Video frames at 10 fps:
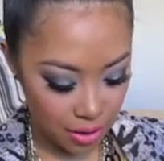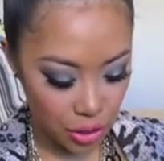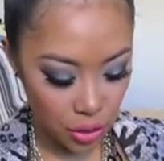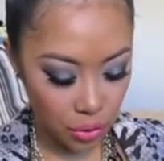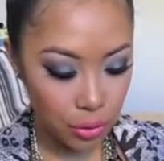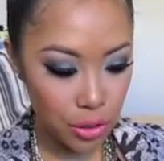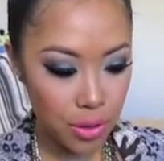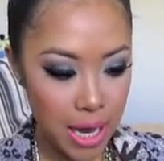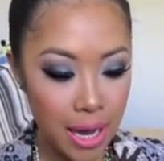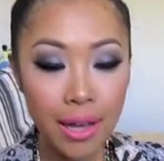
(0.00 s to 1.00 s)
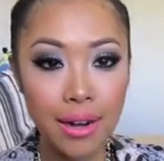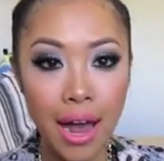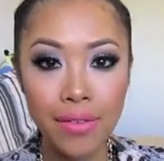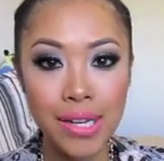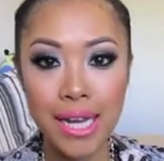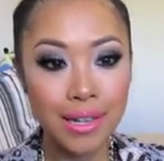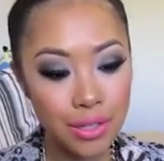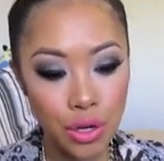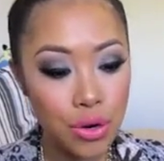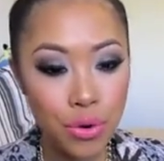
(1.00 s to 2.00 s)
you know, you can't have a
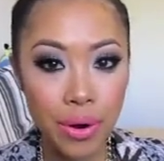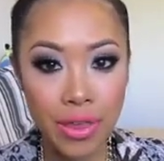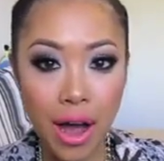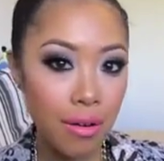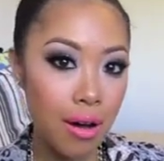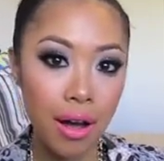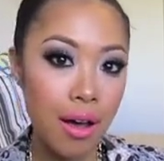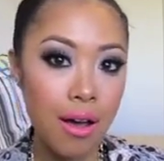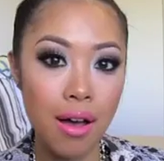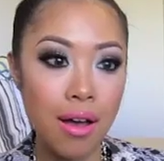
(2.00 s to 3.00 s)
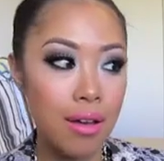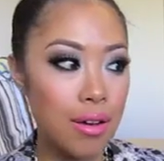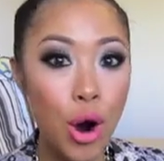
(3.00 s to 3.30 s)
Naked 2 without a